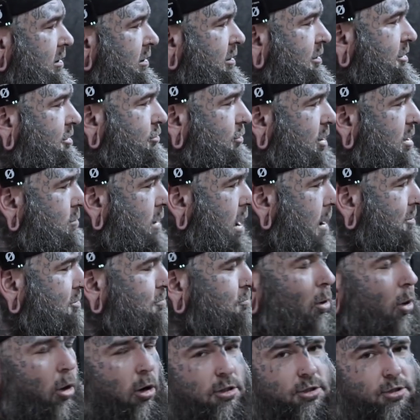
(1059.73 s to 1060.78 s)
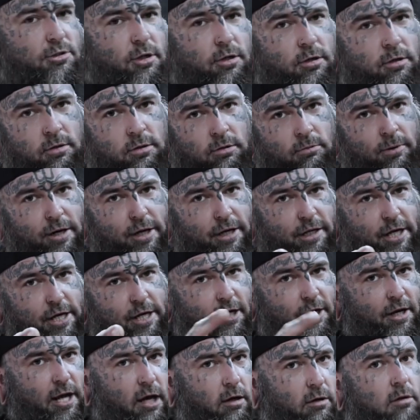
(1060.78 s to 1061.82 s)
3 reps paused. We're gonna hit
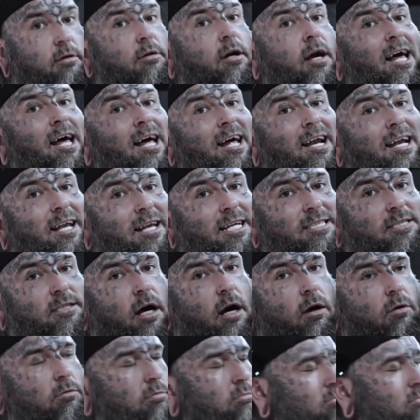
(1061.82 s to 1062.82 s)
it now. Let's go.